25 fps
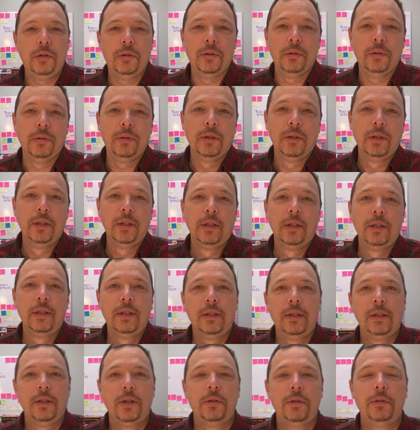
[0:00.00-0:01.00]
too
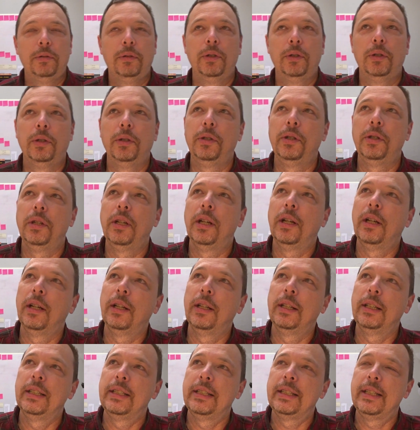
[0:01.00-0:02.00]
over on
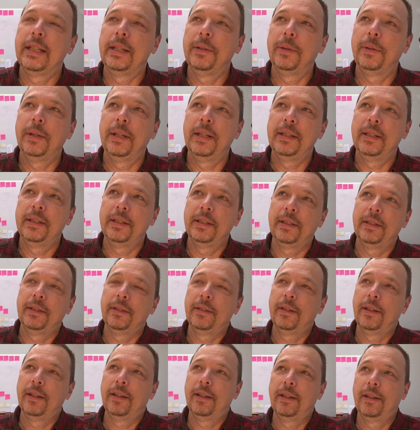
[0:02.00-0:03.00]
uh, let's see what is
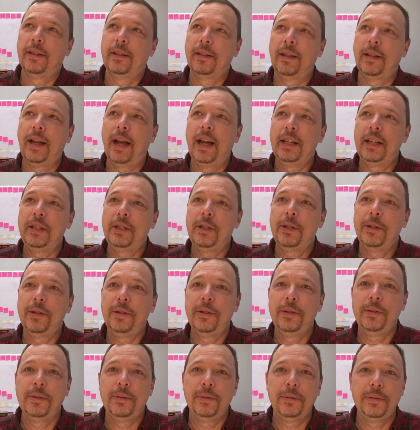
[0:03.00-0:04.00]
it uh,
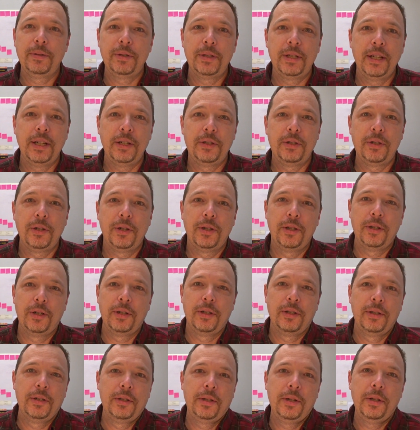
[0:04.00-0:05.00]
itunes
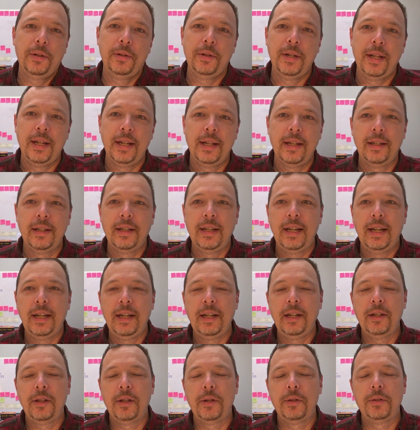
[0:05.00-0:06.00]
stitcher TuneIn,
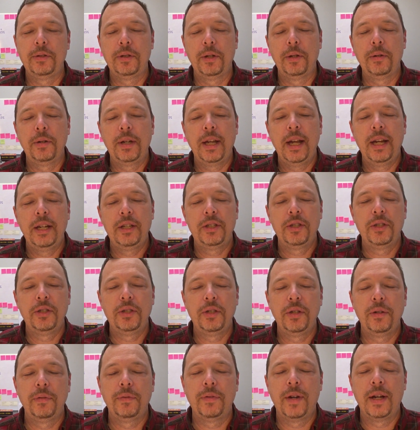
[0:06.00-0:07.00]
any of those
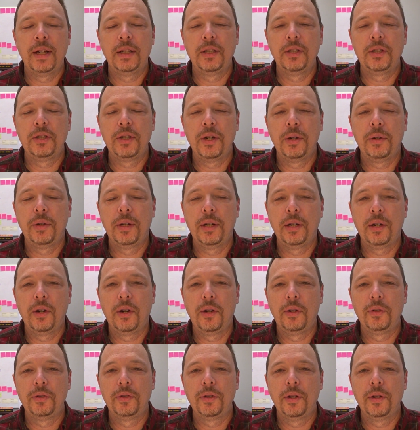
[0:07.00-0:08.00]
locations you can find the show
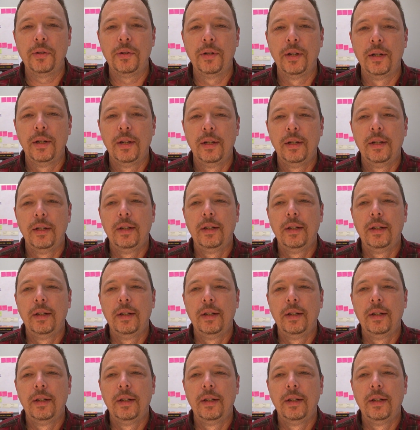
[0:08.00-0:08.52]
there also